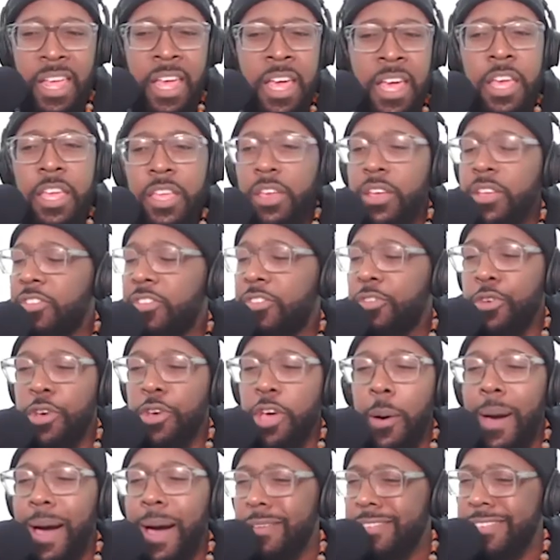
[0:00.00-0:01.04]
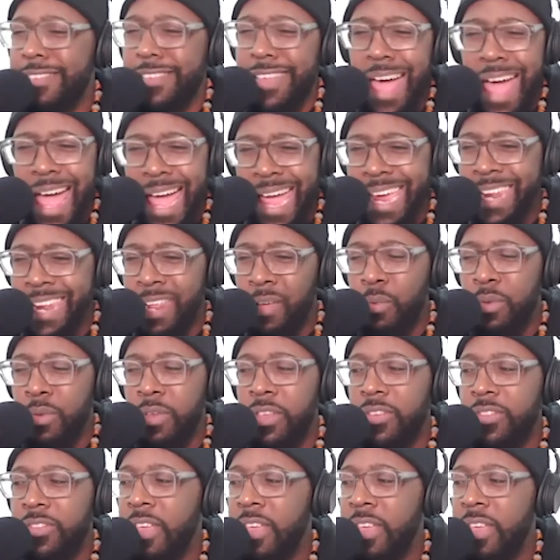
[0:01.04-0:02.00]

You could still go outside. You, it was.